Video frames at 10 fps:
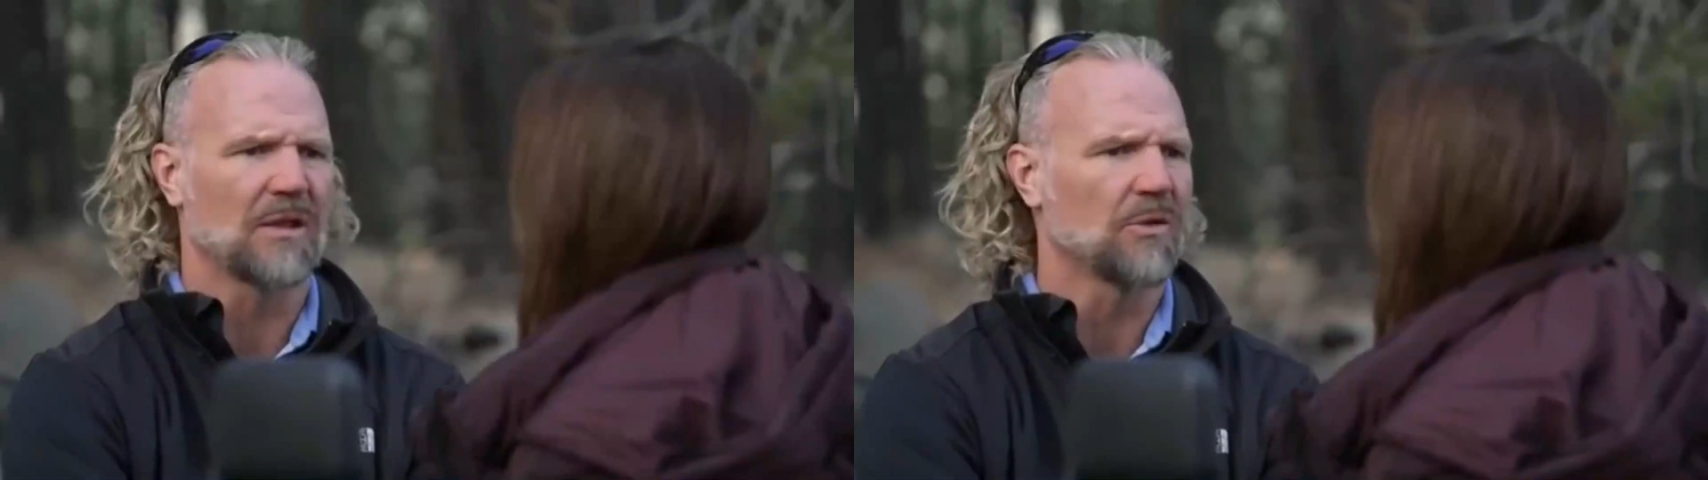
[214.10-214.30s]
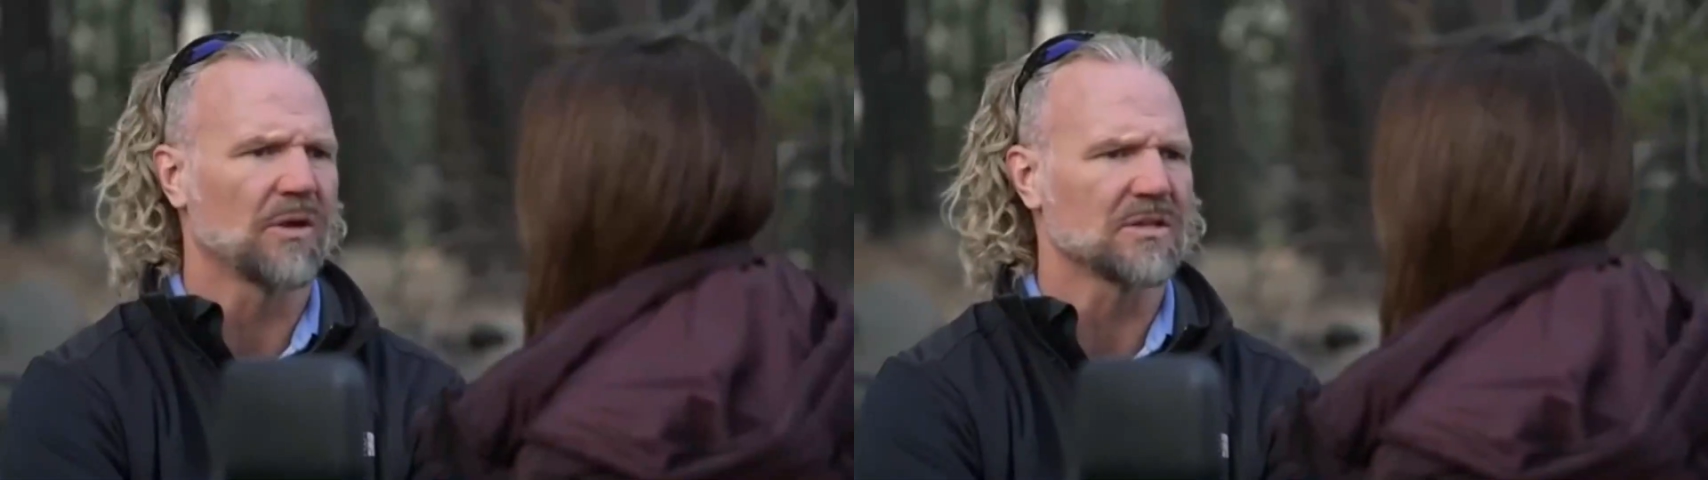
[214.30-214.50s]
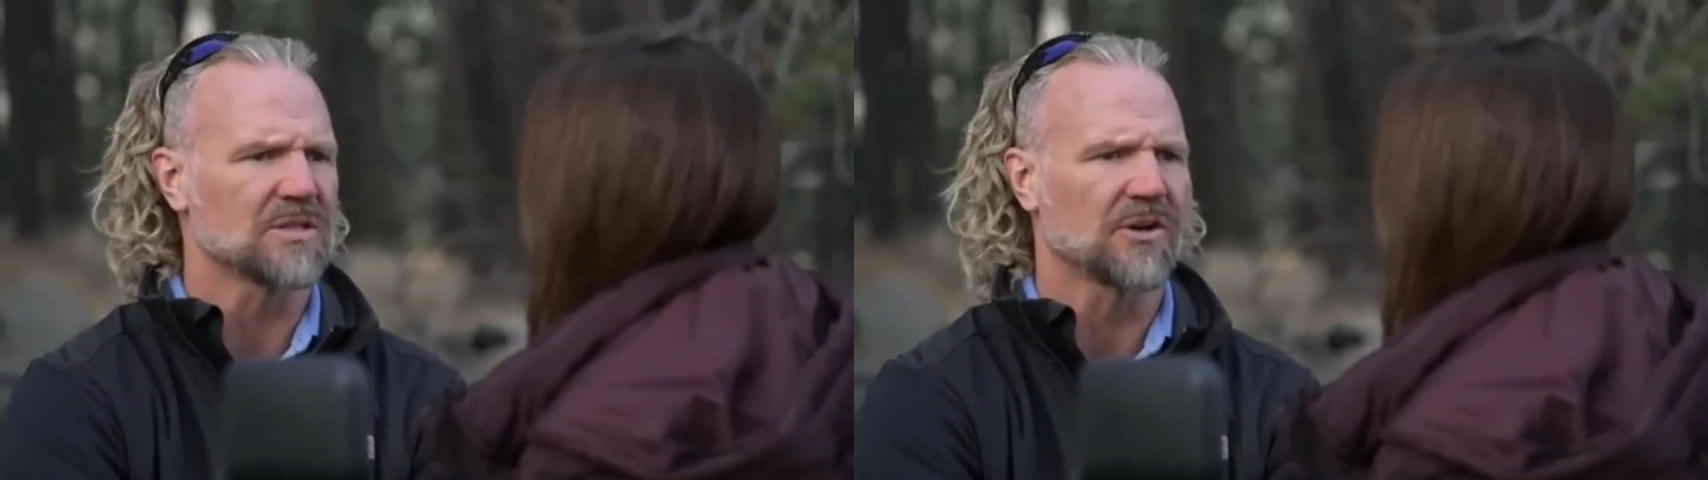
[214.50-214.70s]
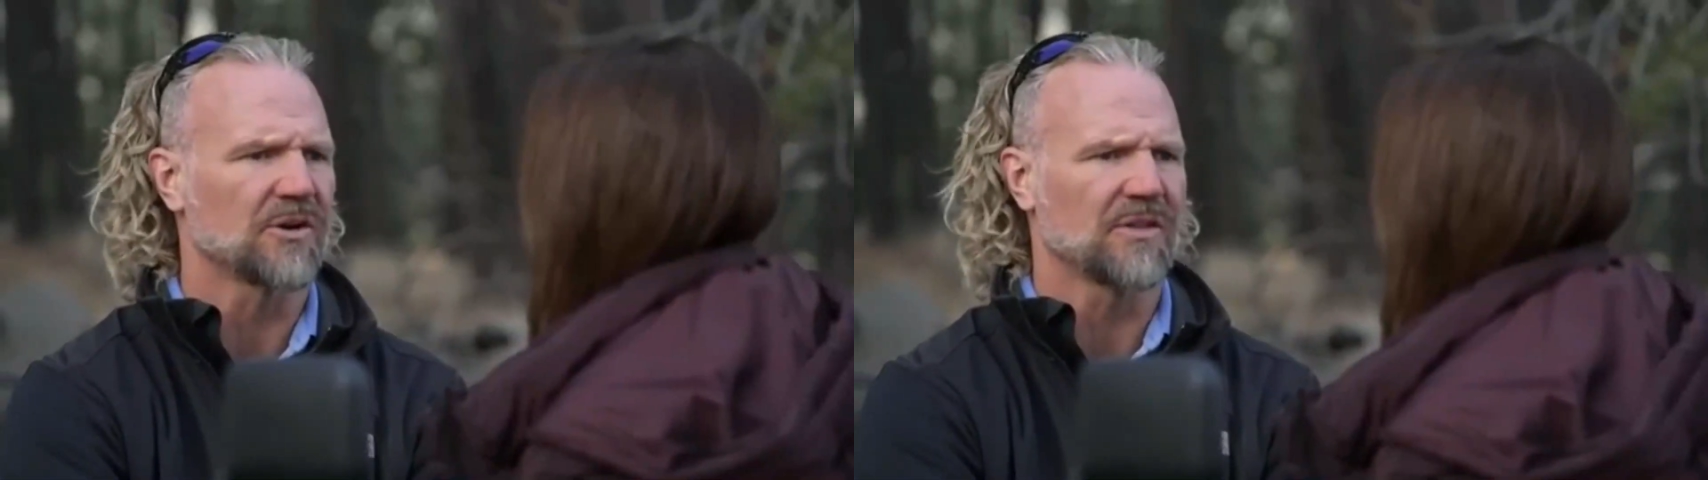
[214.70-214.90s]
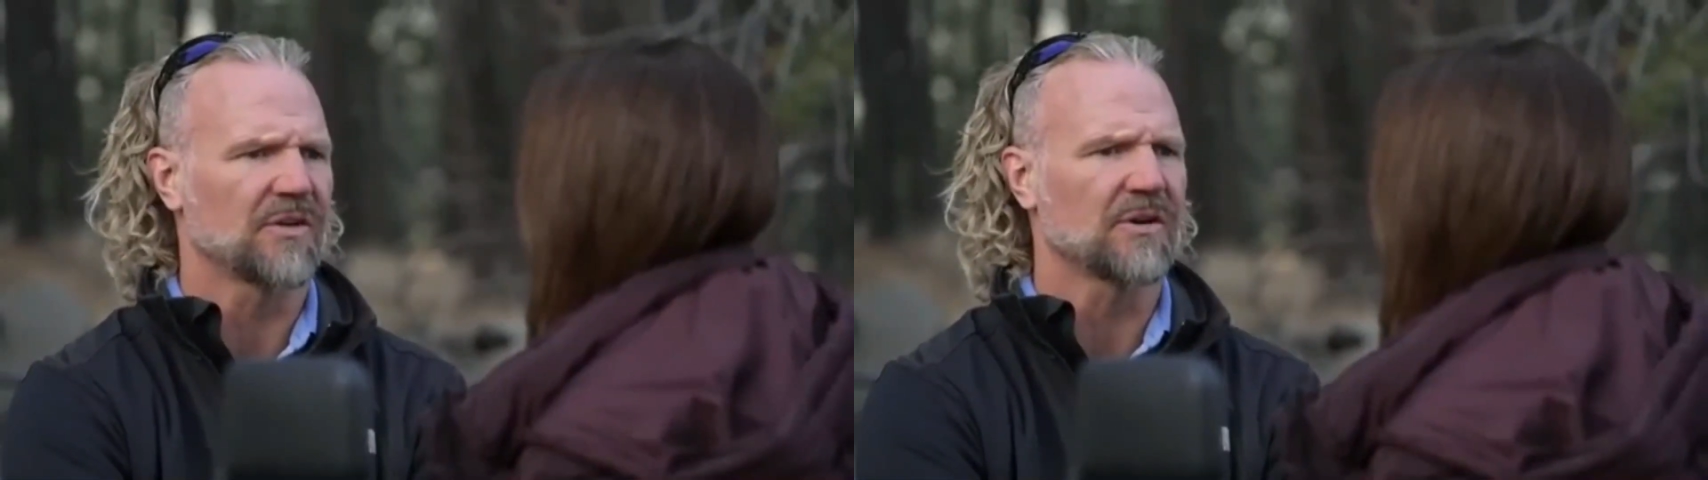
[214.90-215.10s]
I understand
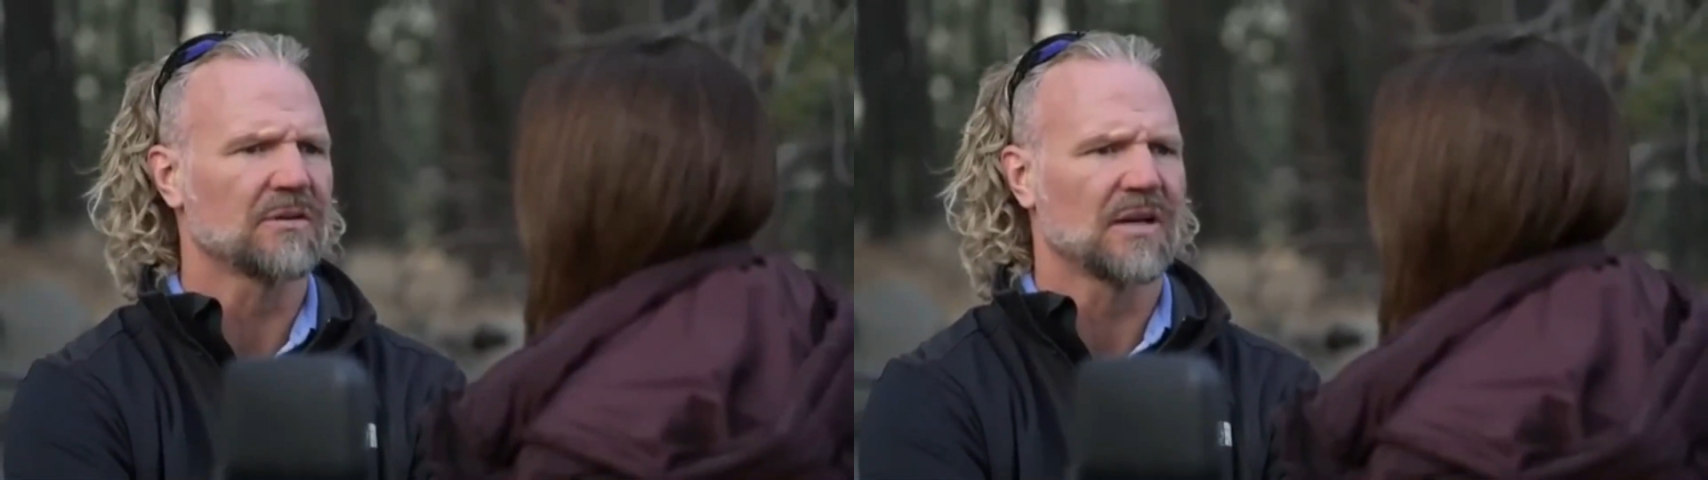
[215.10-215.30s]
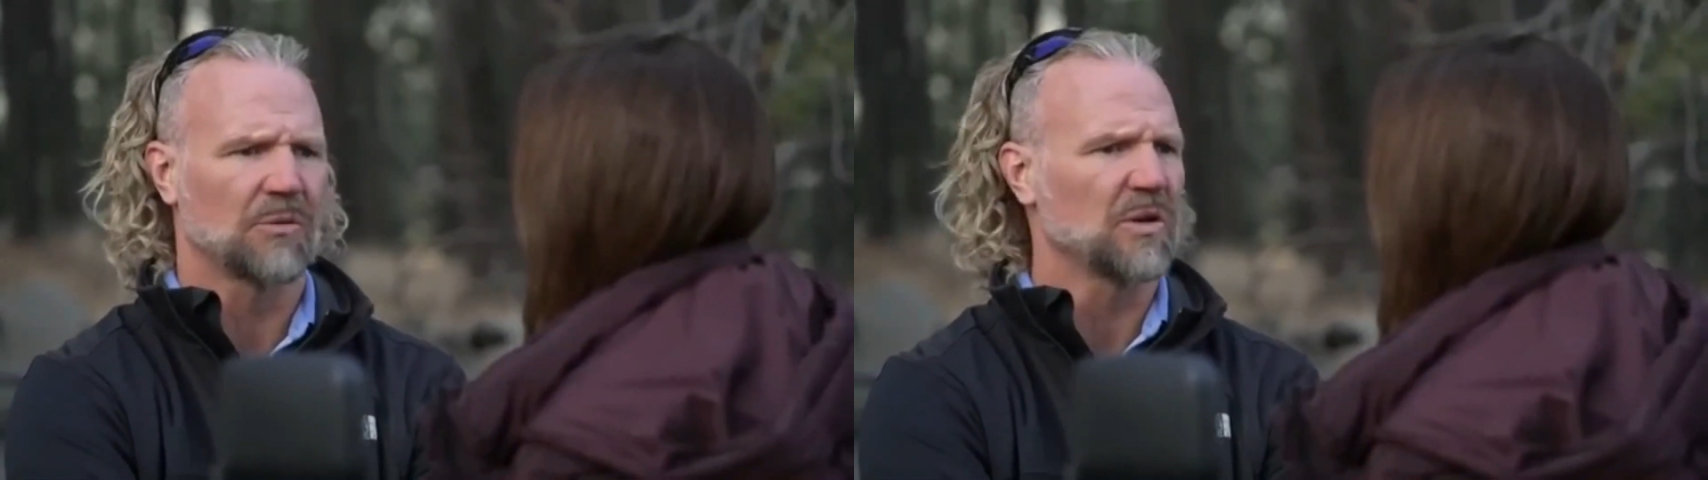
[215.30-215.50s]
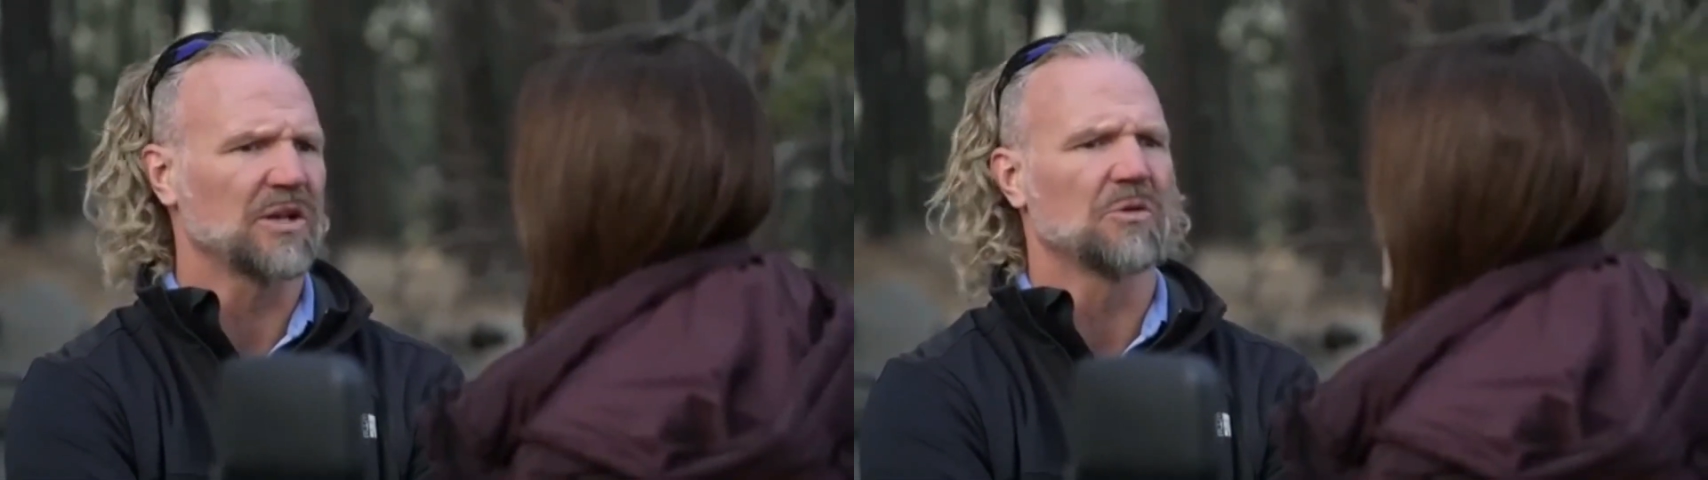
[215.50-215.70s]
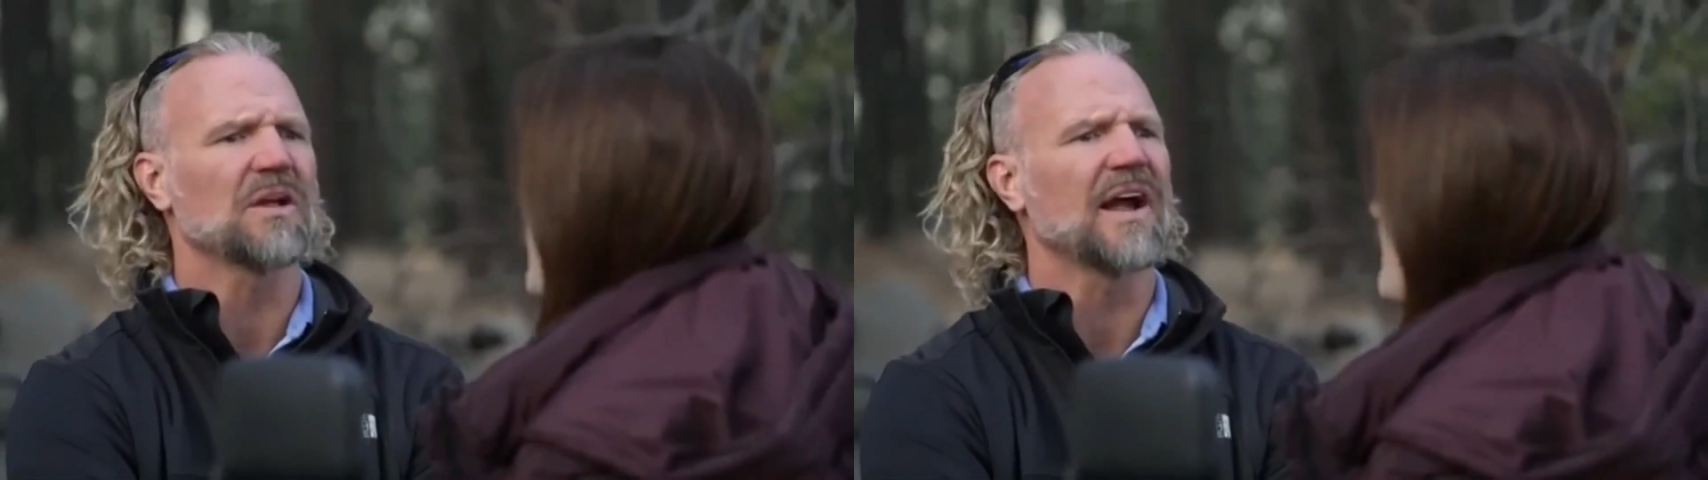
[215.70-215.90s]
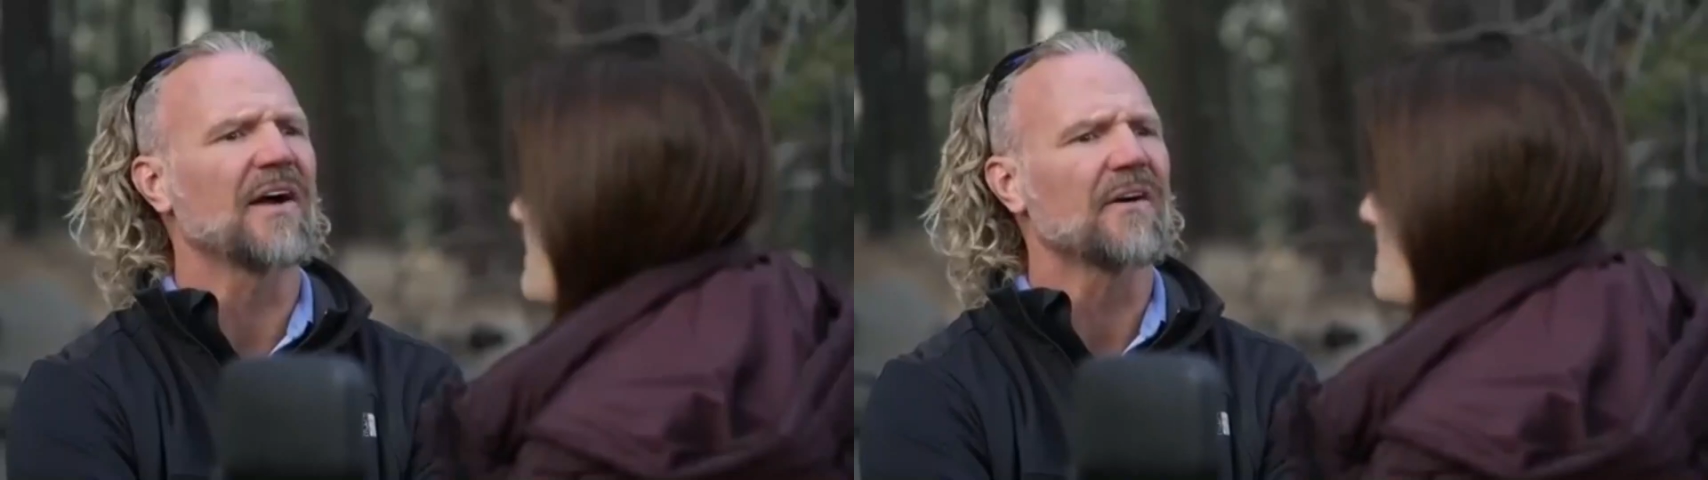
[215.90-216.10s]
that I've been in a bad
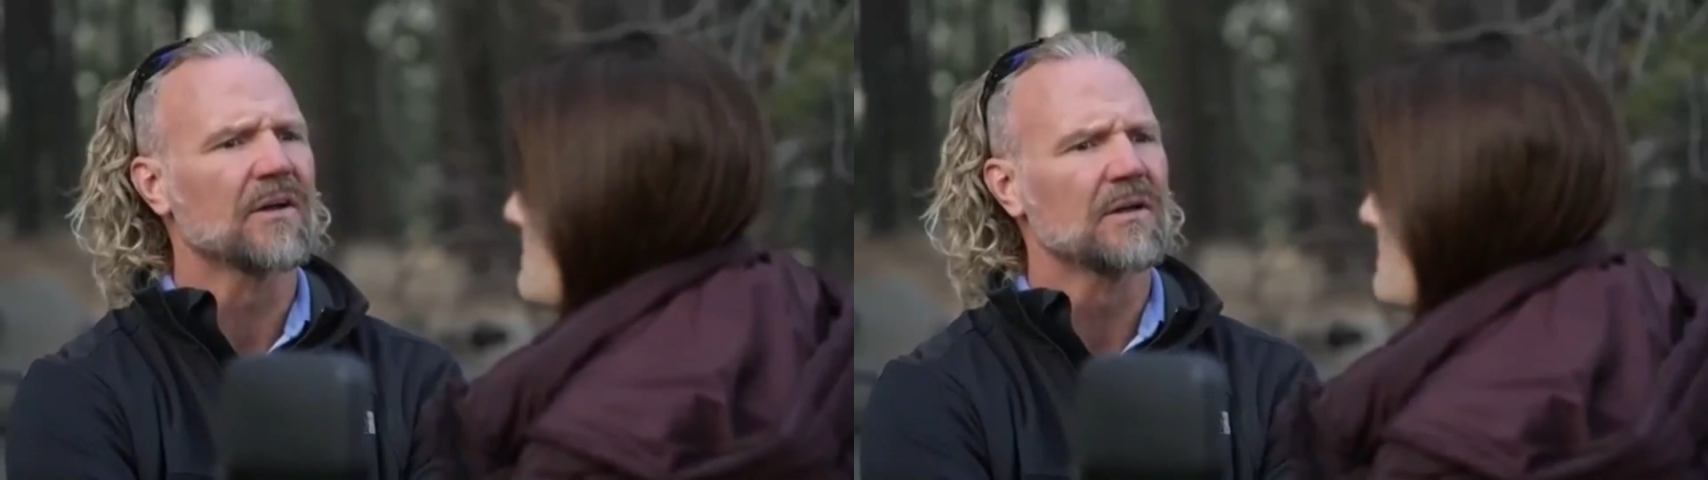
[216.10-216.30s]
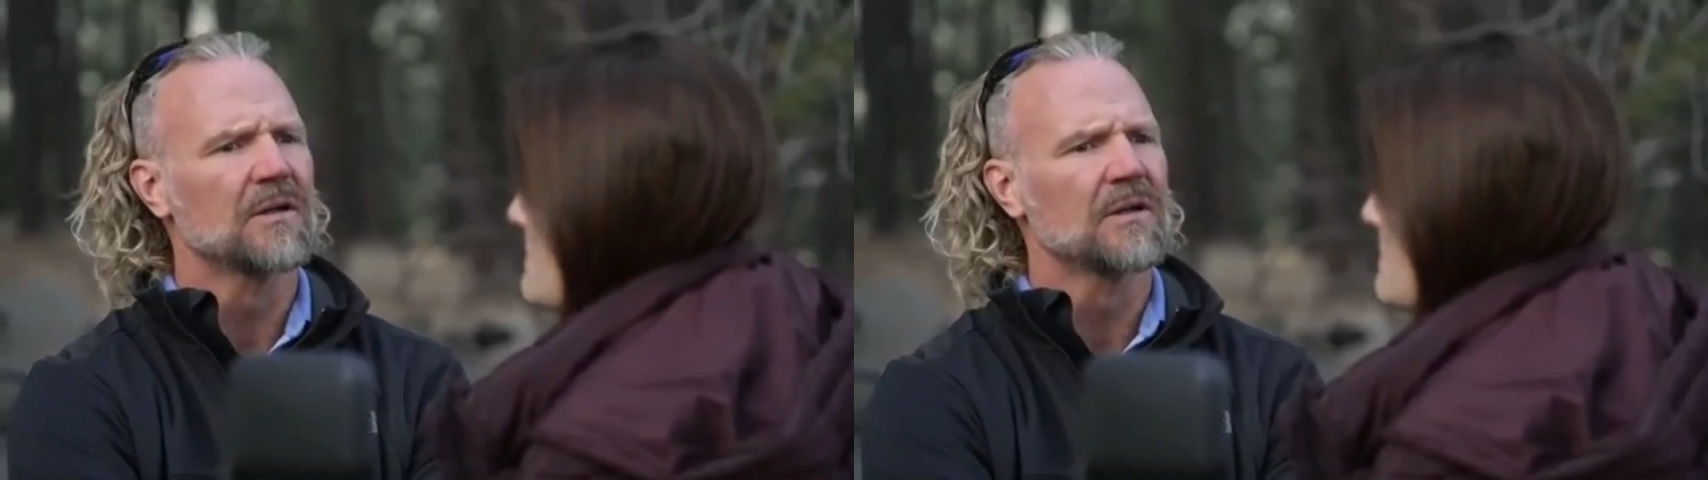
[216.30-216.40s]
place. I'm